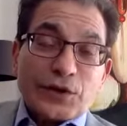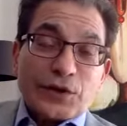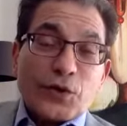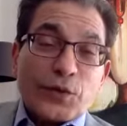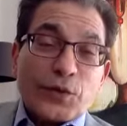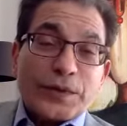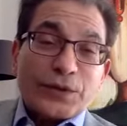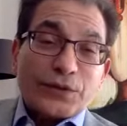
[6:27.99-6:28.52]
go
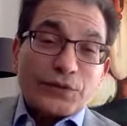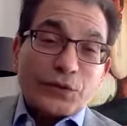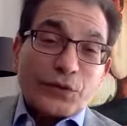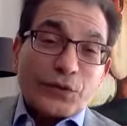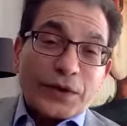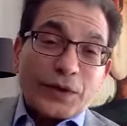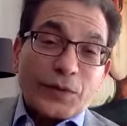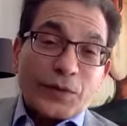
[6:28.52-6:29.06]
with the
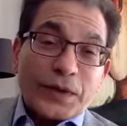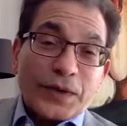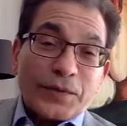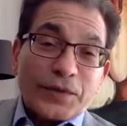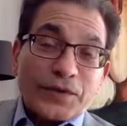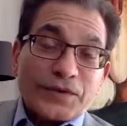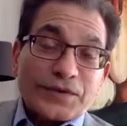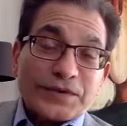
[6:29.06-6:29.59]
flow in a way,
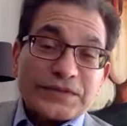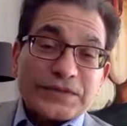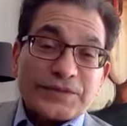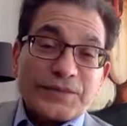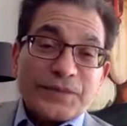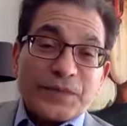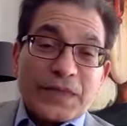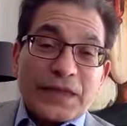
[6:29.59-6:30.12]
because
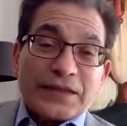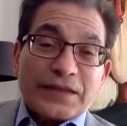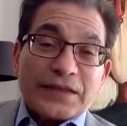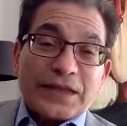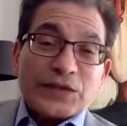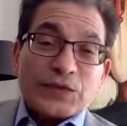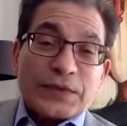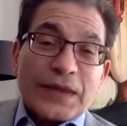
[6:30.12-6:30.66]

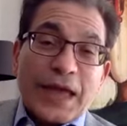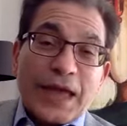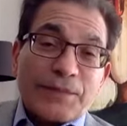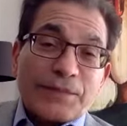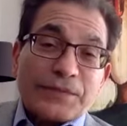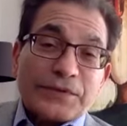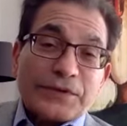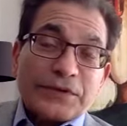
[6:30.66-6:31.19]
things will
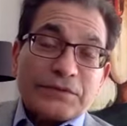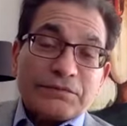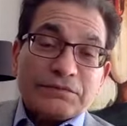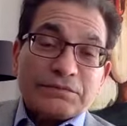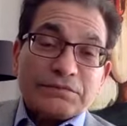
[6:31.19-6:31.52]
happen